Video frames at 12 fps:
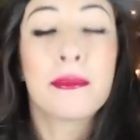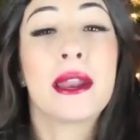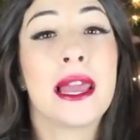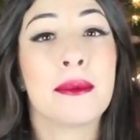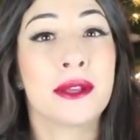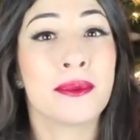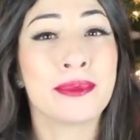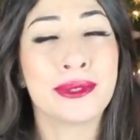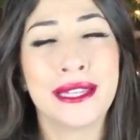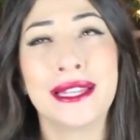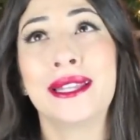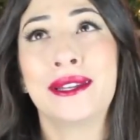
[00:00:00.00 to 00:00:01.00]
but I am
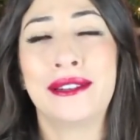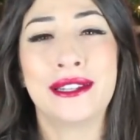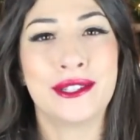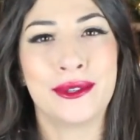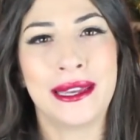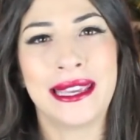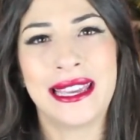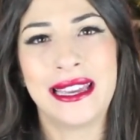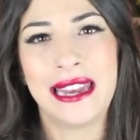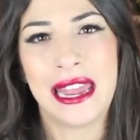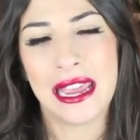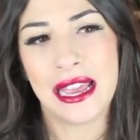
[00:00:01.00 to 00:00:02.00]
completely redoing
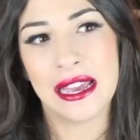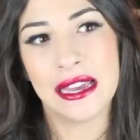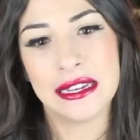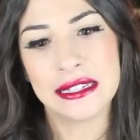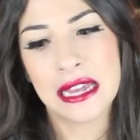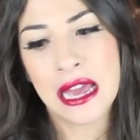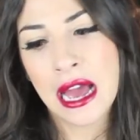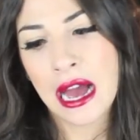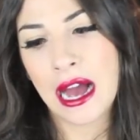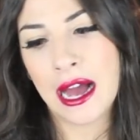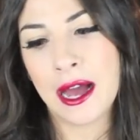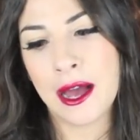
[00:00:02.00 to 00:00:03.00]
it and
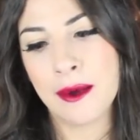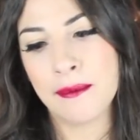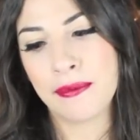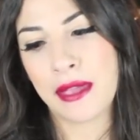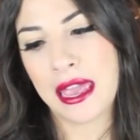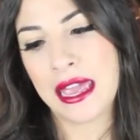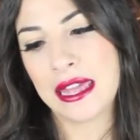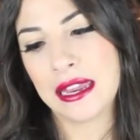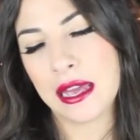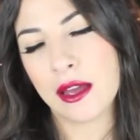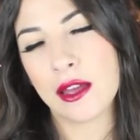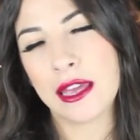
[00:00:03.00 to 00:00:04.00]
um,
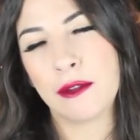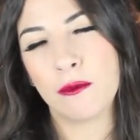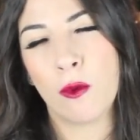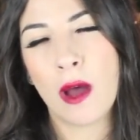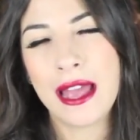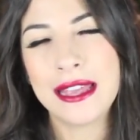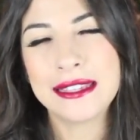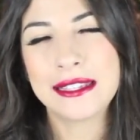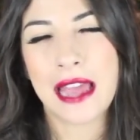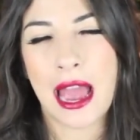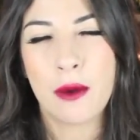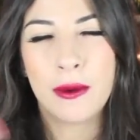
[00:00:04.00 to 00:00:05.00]
it, it
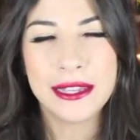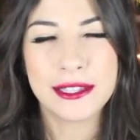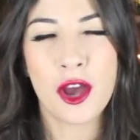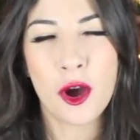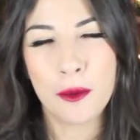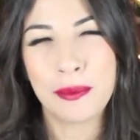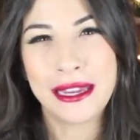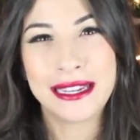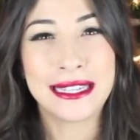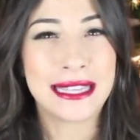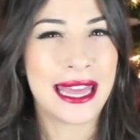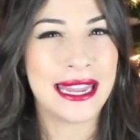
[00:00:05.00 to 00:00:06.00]
was, I was
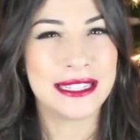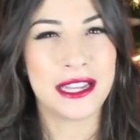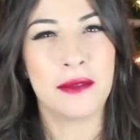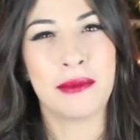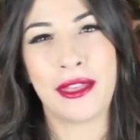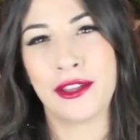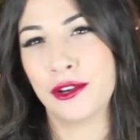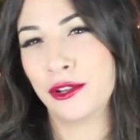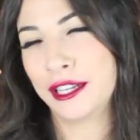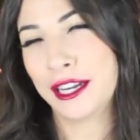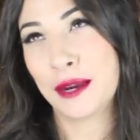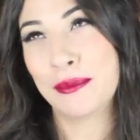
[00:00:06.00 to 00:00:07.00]
hoping to get it done by the
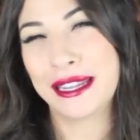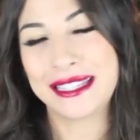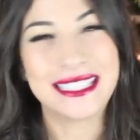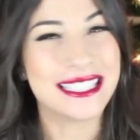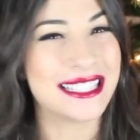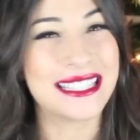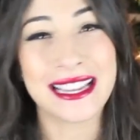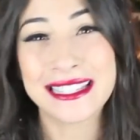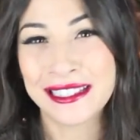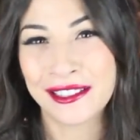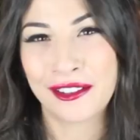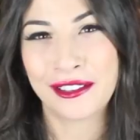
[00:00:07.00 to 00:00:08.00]
new year, but it just
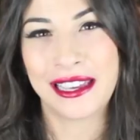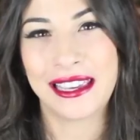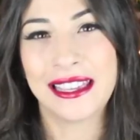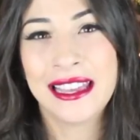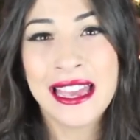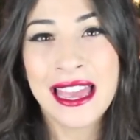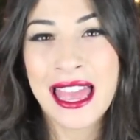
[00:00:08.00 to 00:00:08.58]
doesn't look like